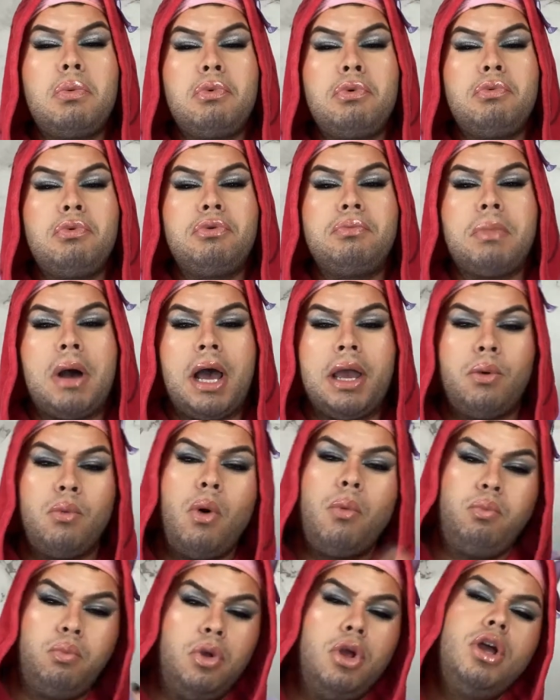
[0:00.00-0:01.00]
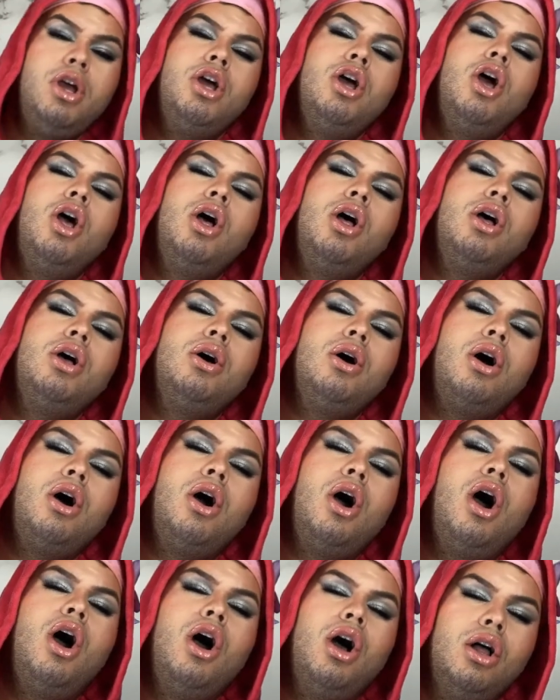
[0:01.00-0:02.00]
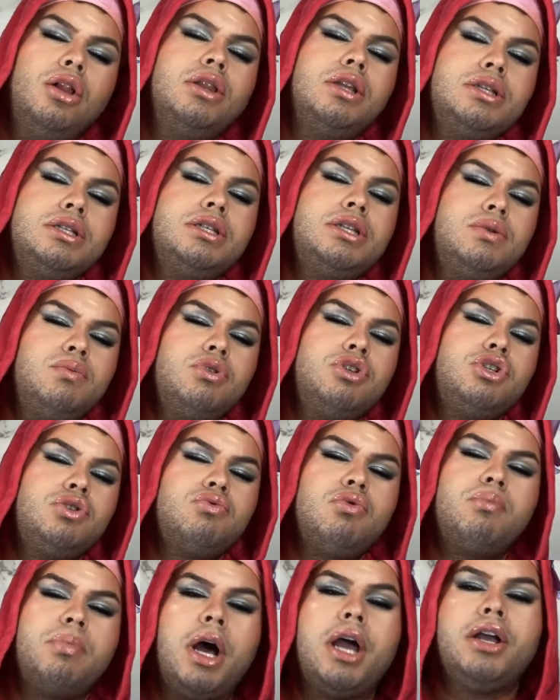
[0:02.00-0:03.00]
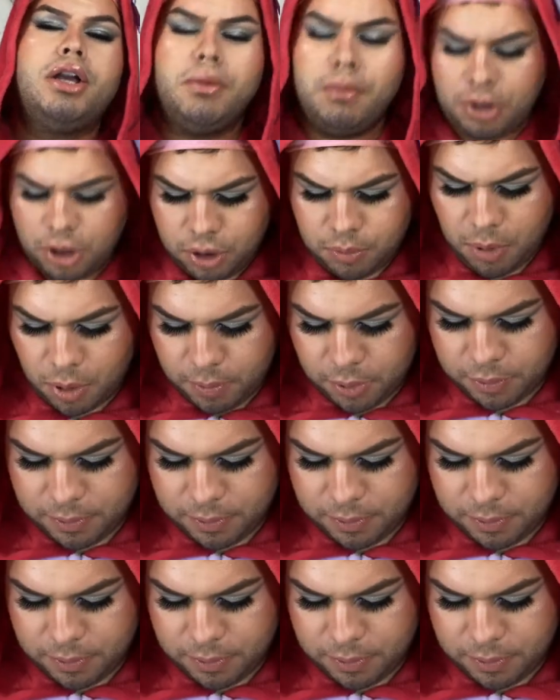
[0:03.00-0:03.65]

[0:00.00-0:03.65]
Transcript: we would buy. Let's see what you would buy. Come on, baby.